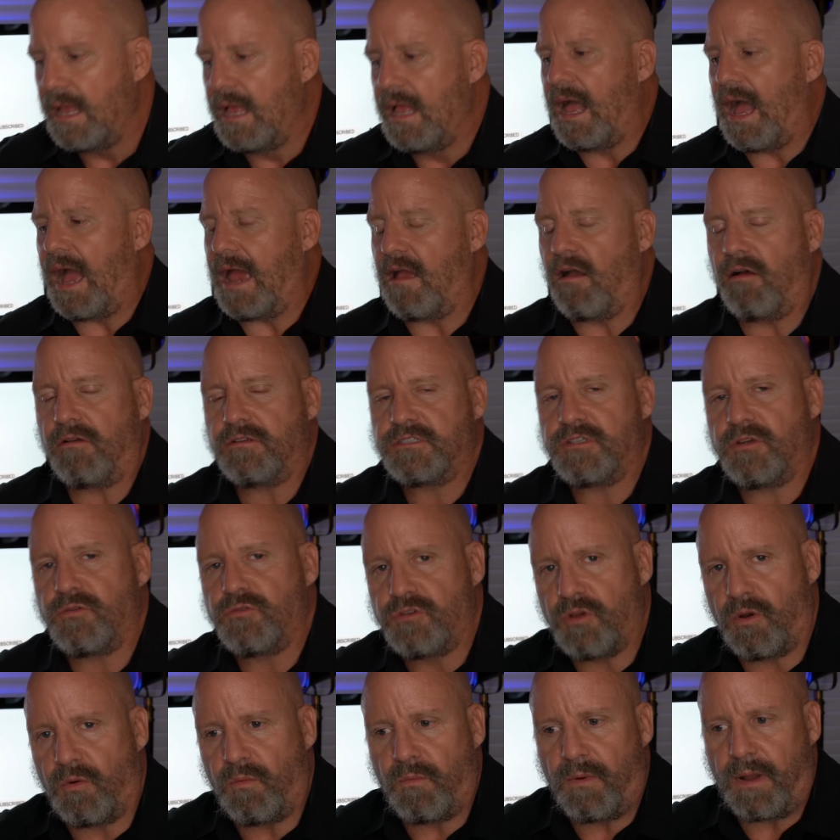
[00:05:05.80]
I also
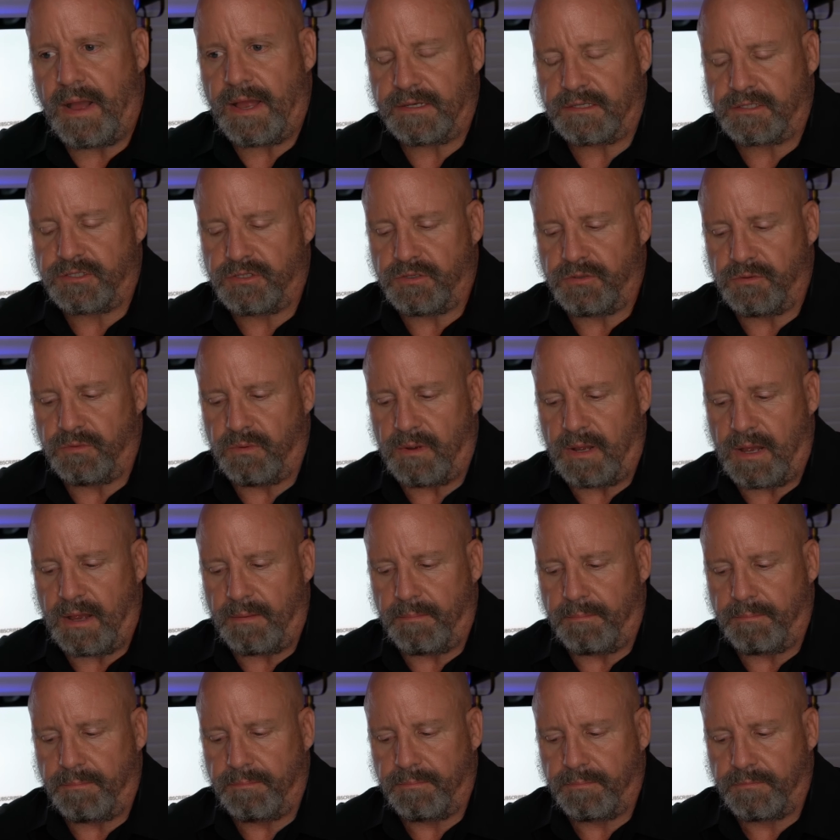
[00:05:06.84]
don't want
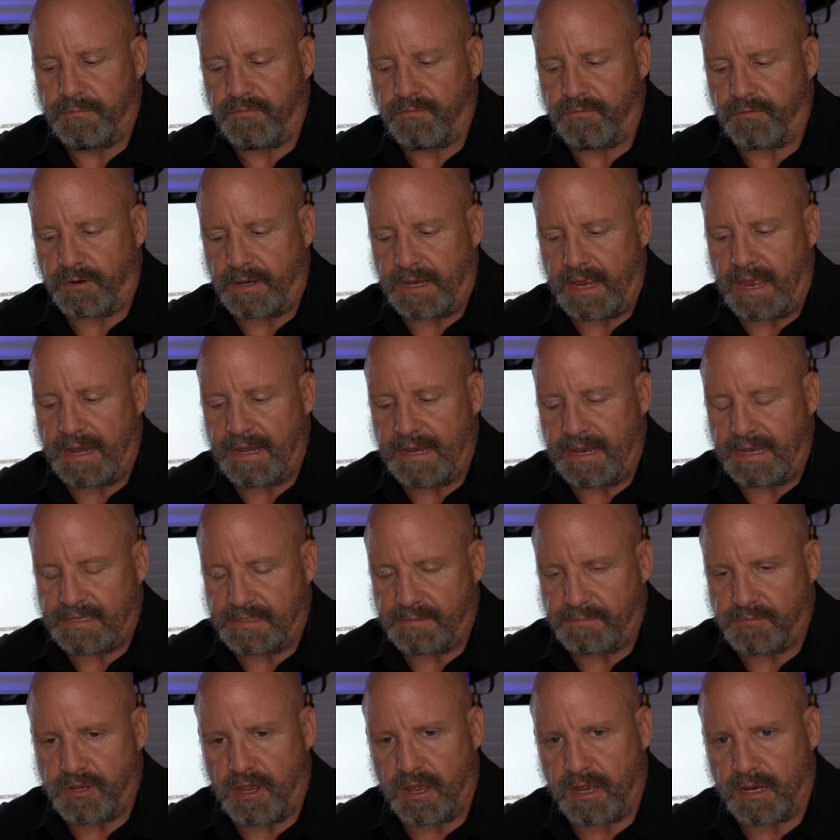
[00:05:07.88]
to forget, as
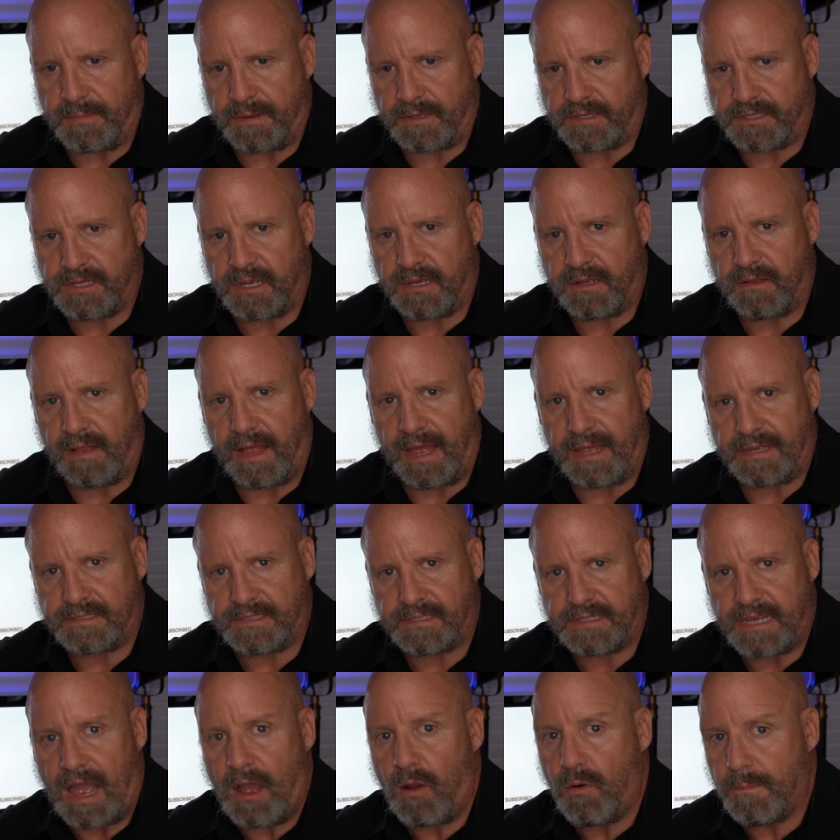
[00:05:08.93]
I'm talking about sunglasses,
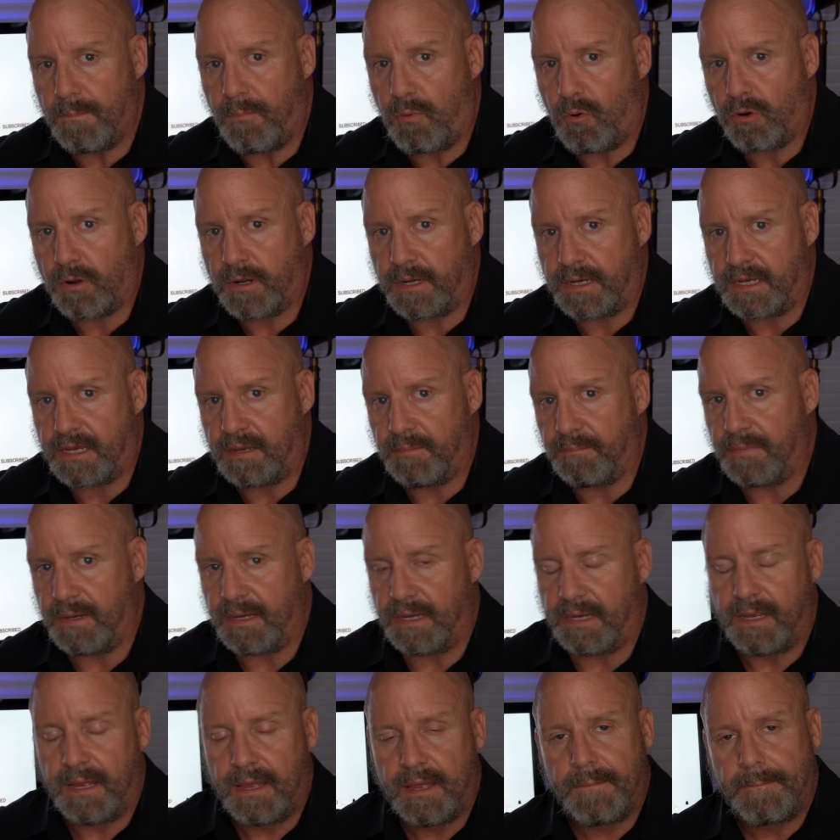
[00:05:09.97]
how important it can
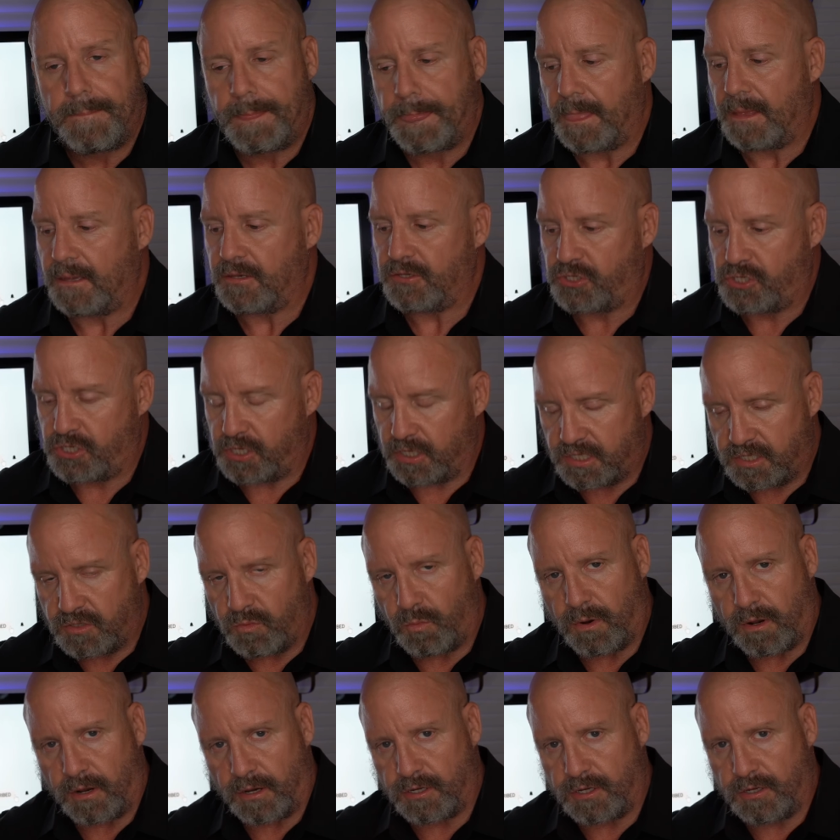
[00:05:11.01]
be just to
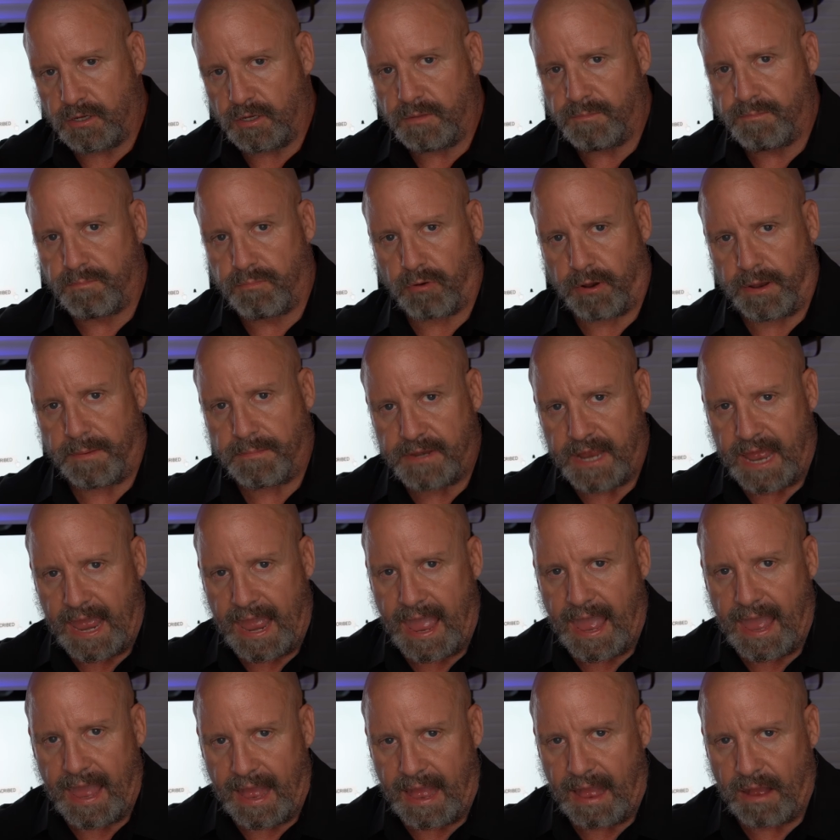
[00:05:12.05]
wear a good brimmed
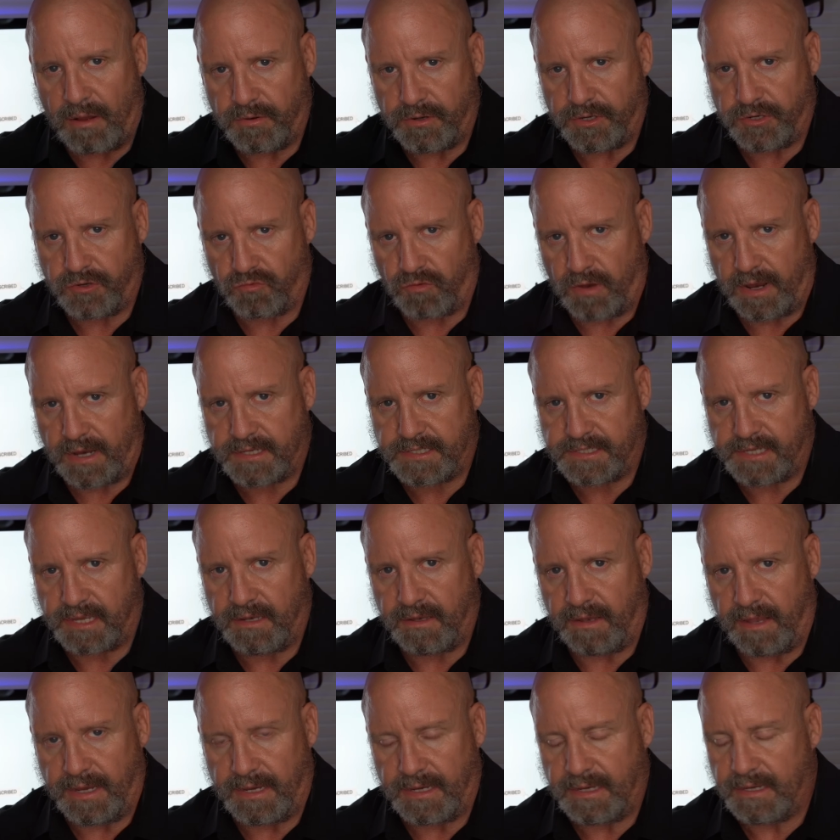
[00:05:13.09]
hat out in direct
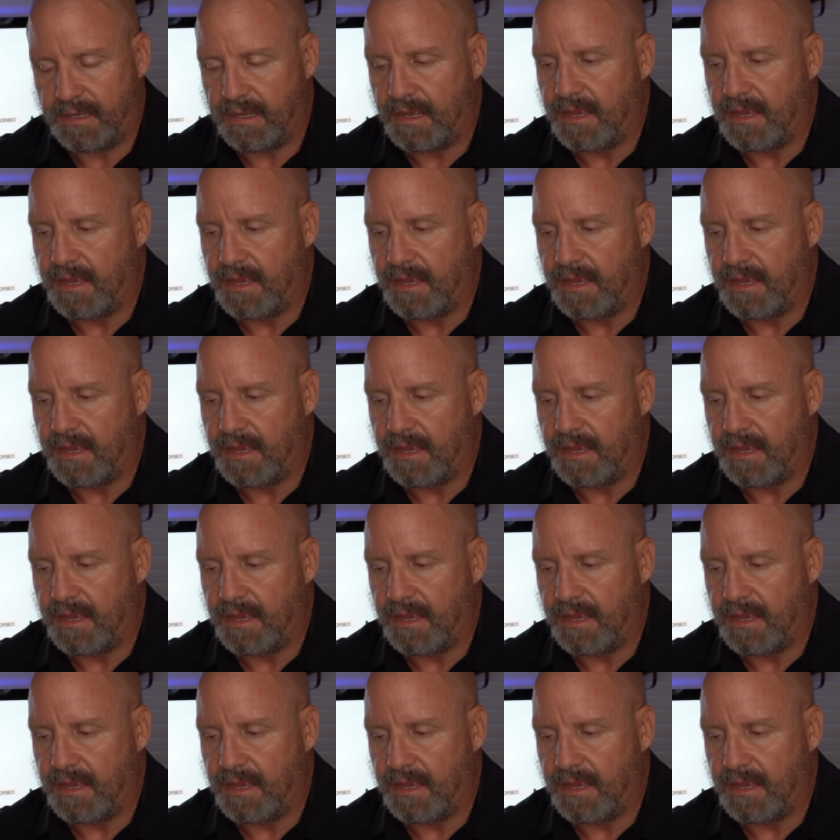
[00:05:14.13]
sunlight.